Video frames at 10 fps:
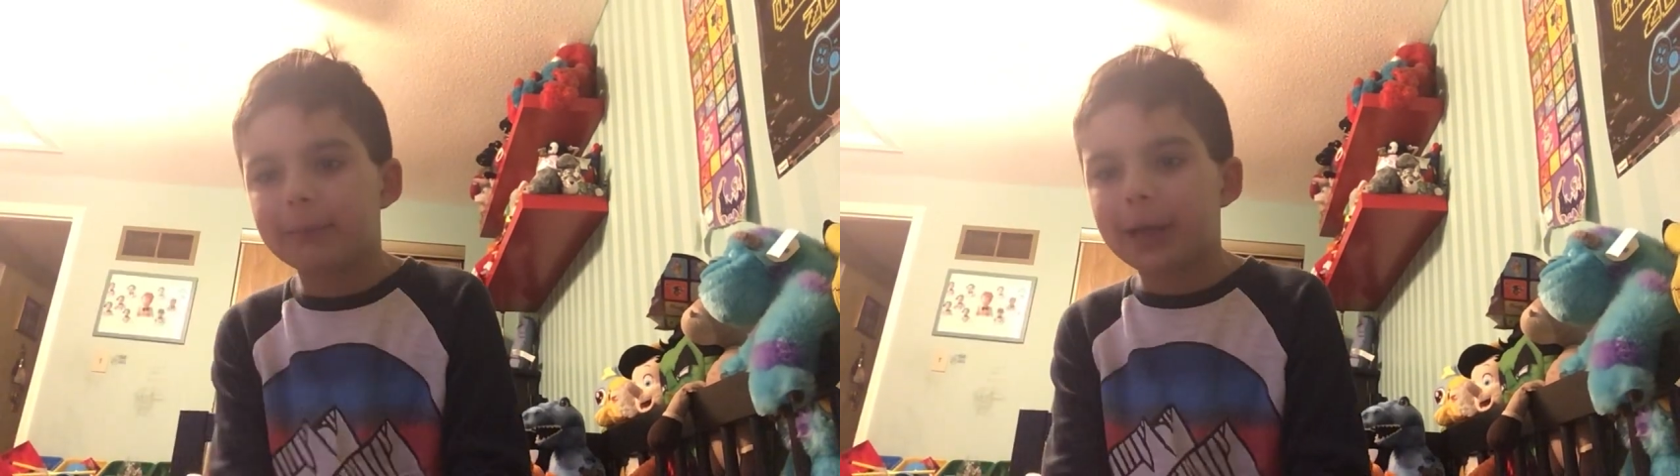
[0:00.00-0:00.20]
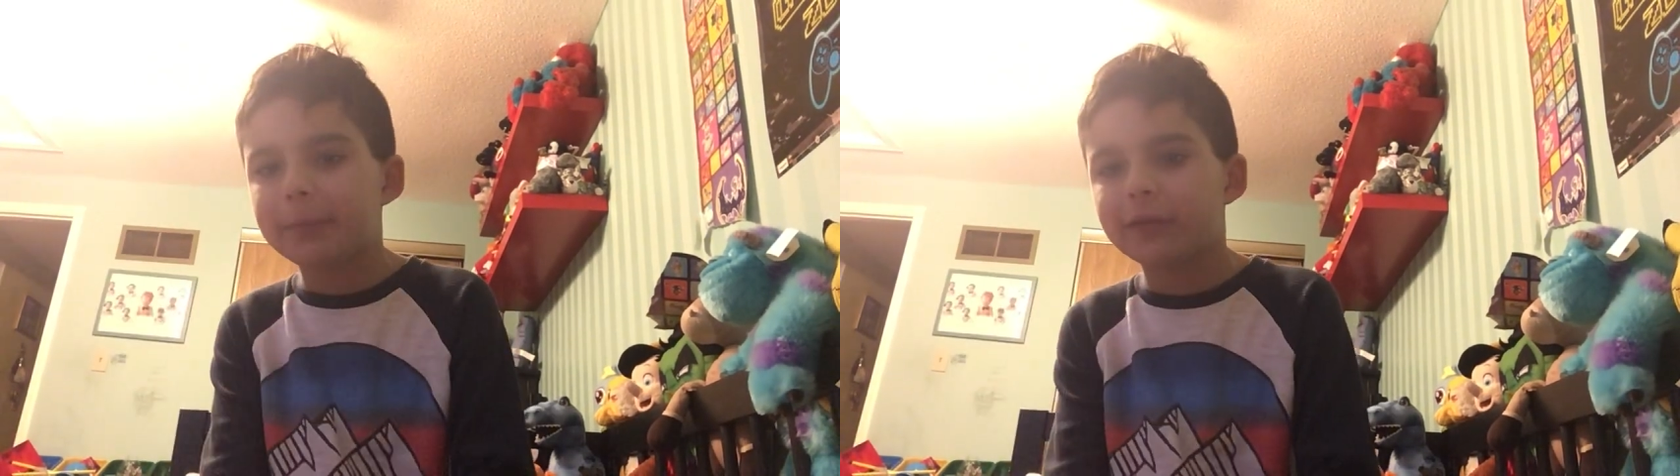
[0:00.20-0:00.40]

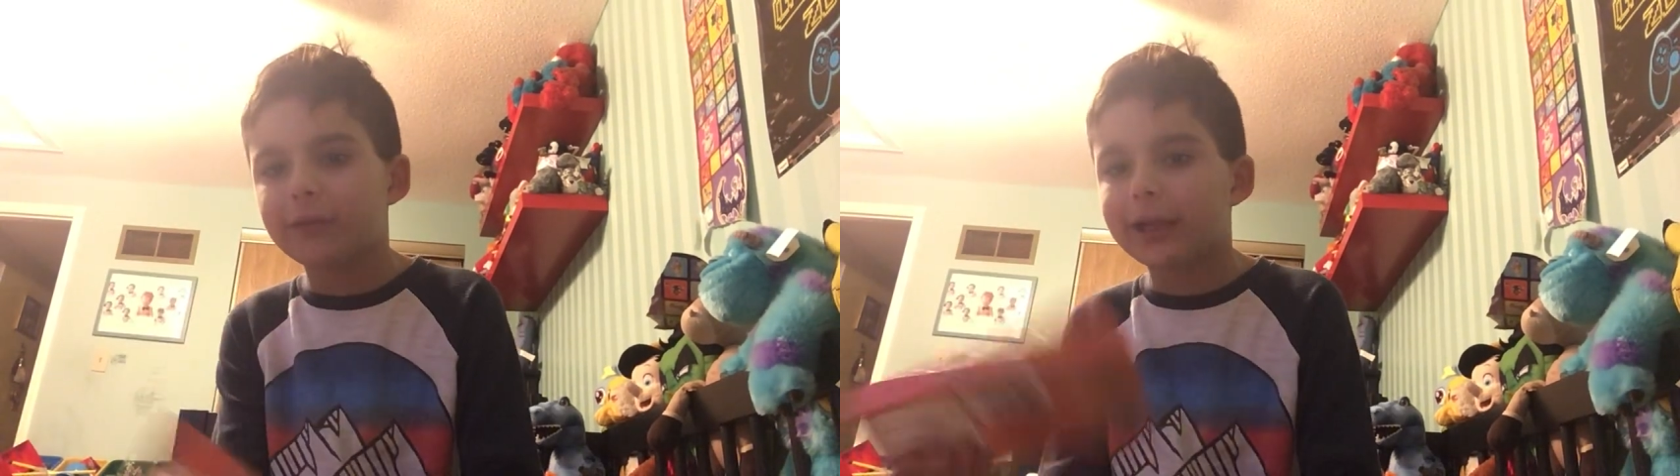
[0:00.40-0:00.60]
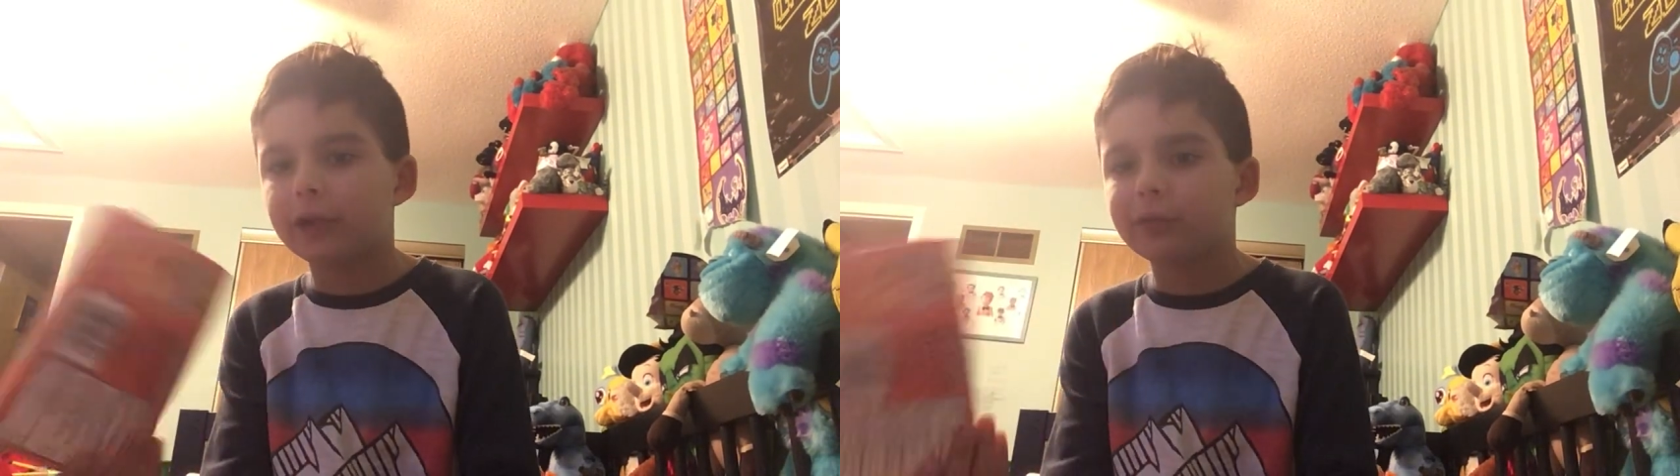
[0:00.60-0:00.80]
Maybe it's
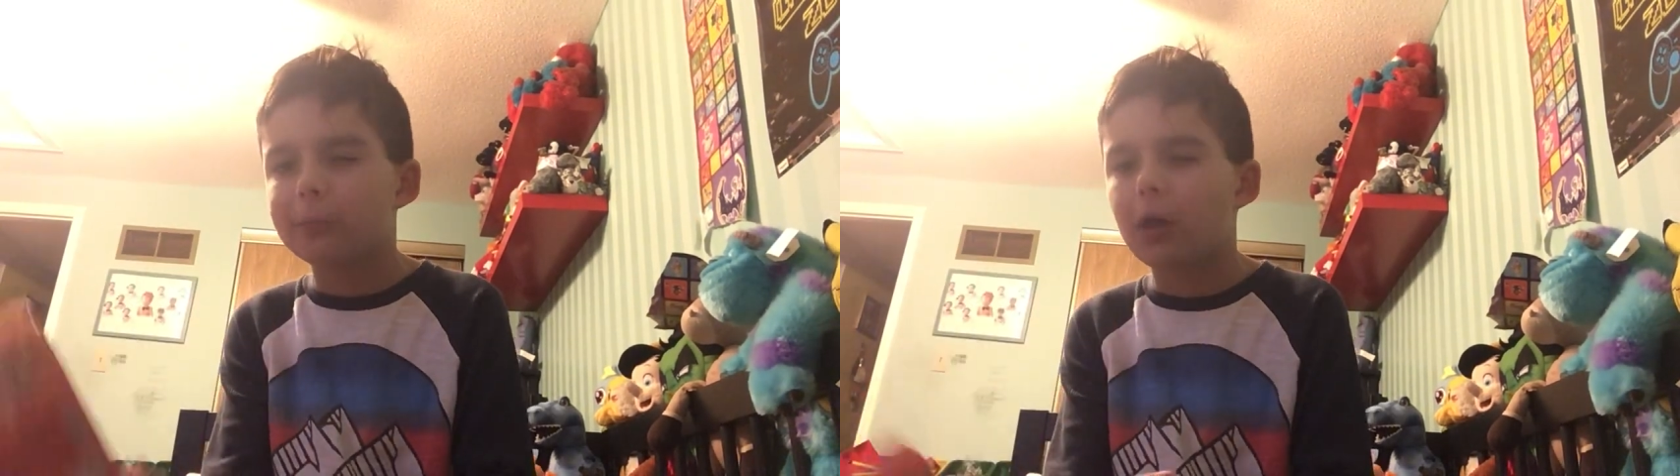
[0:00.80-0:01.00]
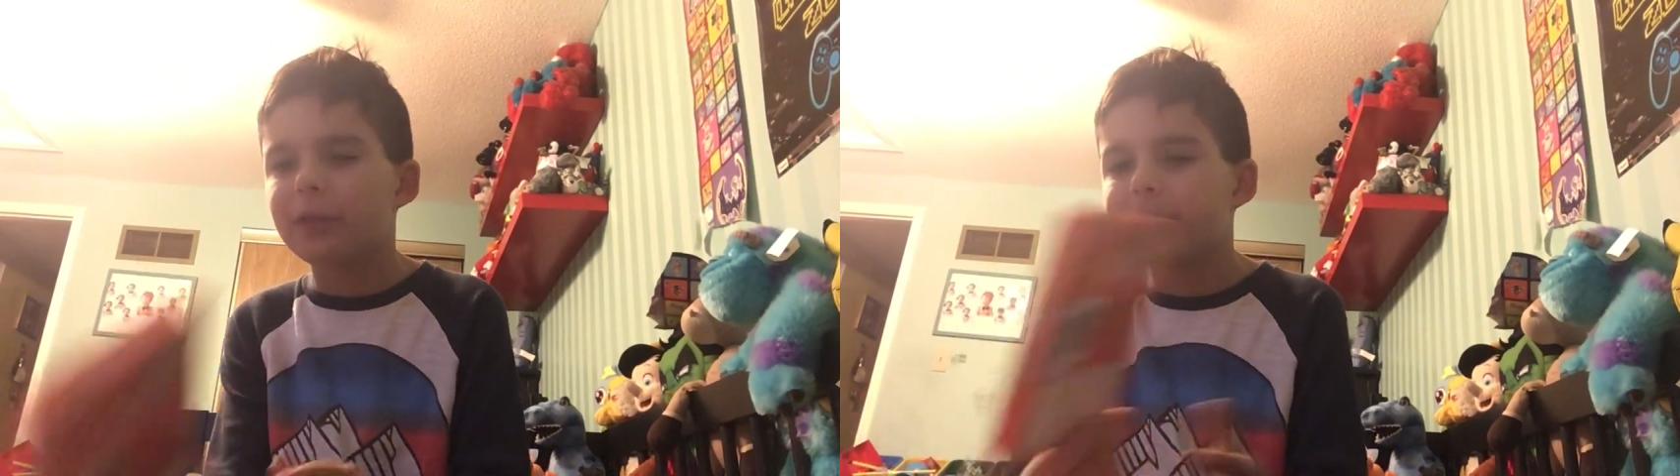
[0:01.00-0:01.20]
like a
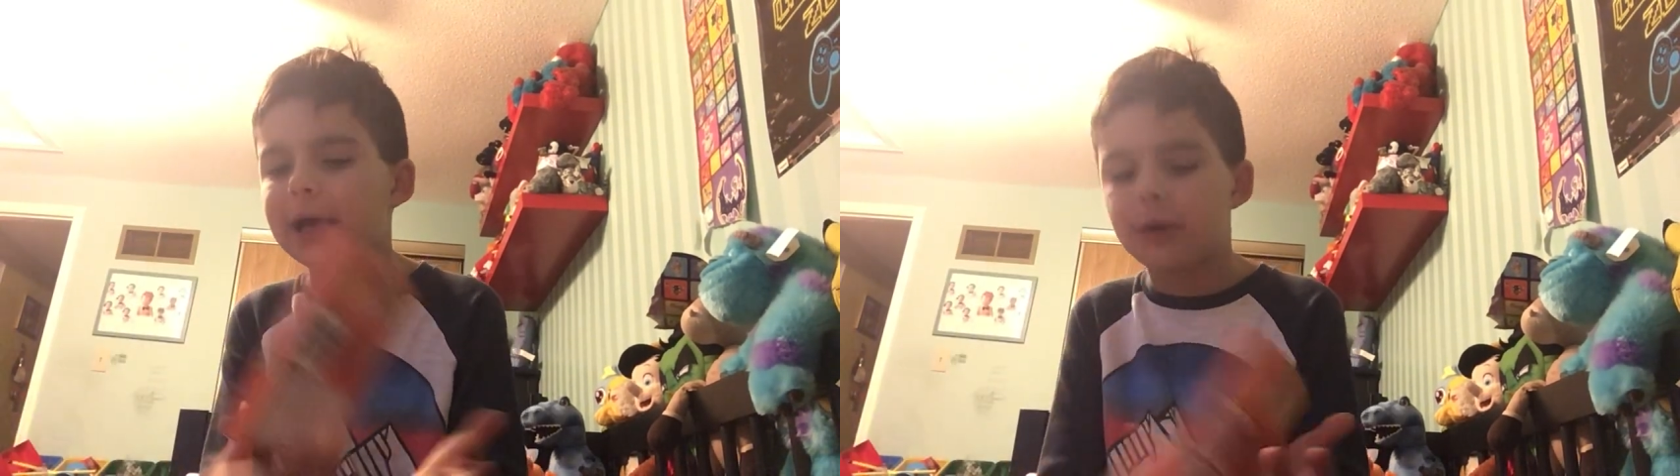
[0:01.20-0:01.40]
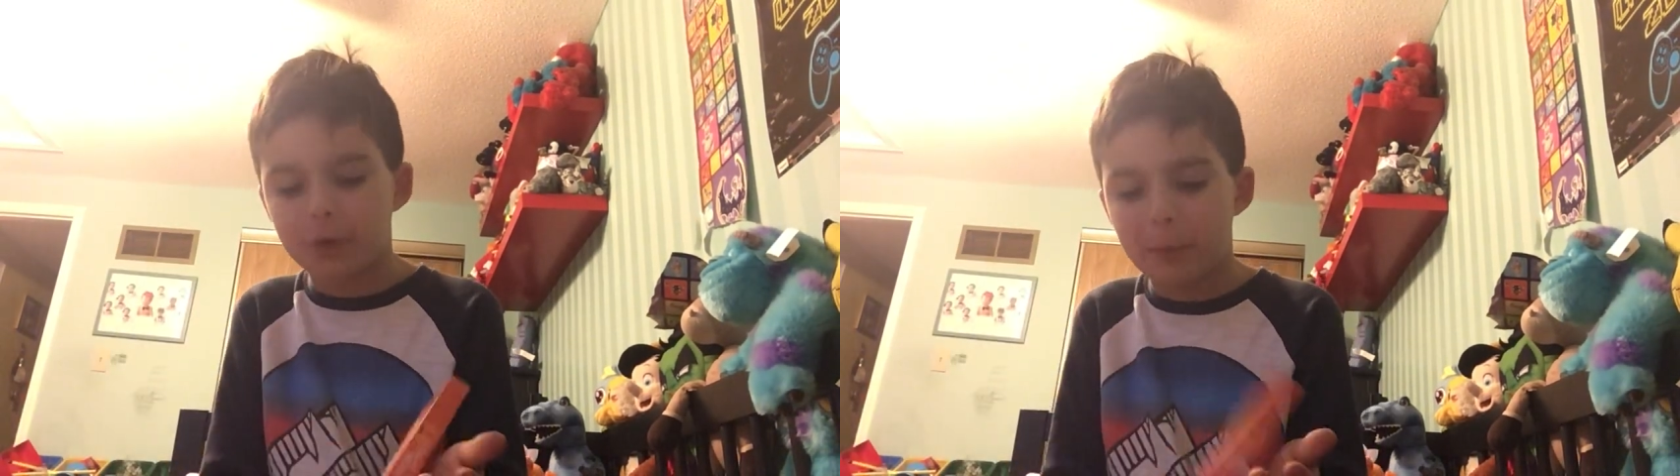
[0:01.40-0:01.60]
small thing.
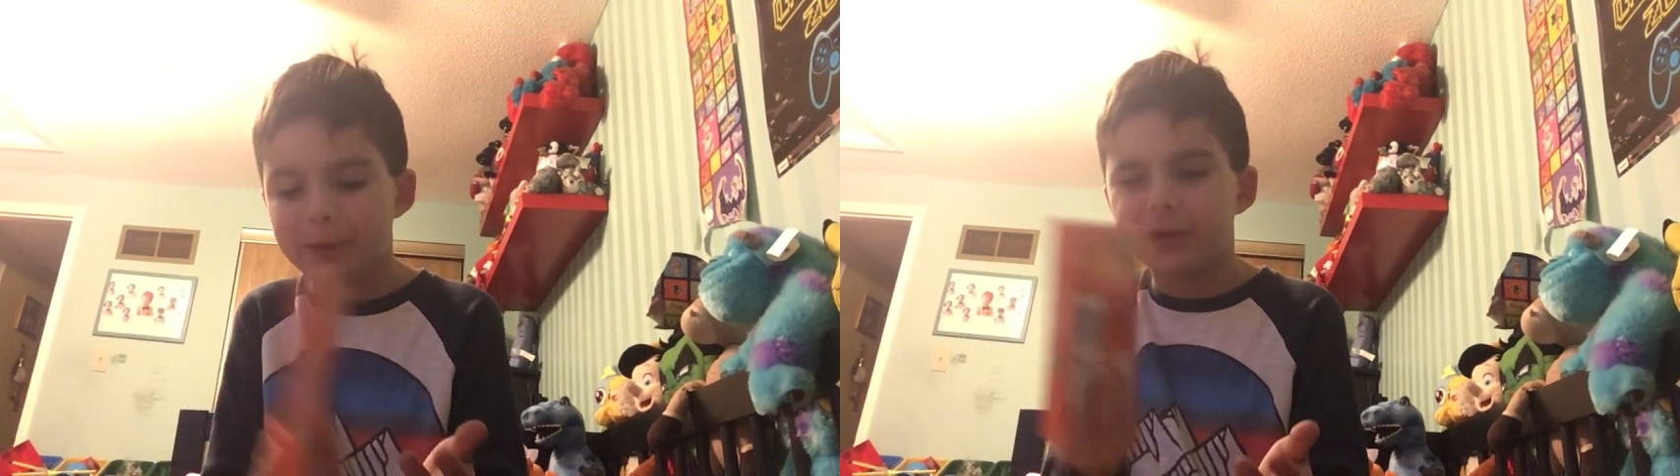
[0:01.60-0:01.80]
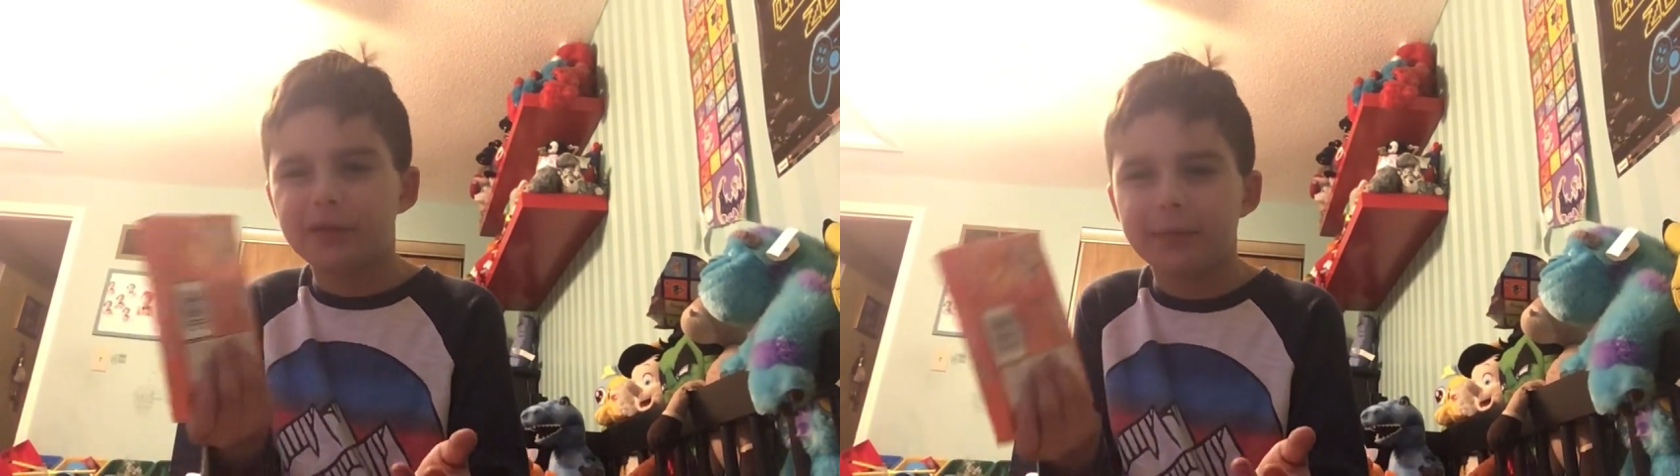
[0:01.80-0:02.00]
I don't know,
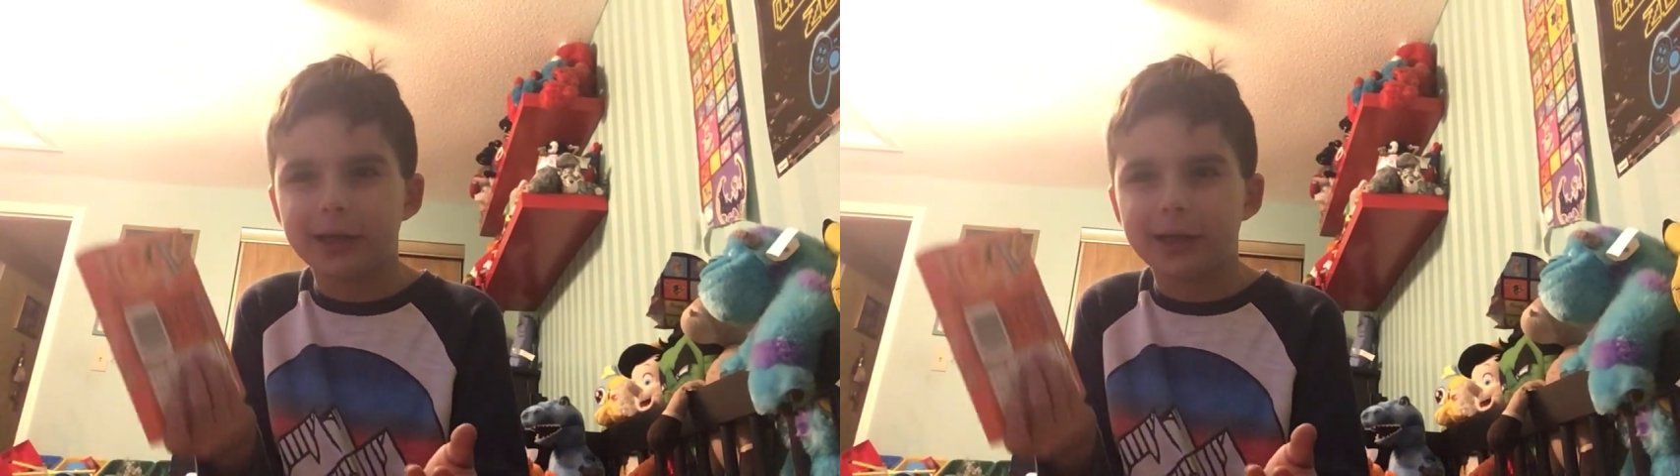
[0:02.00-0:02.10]
but this is the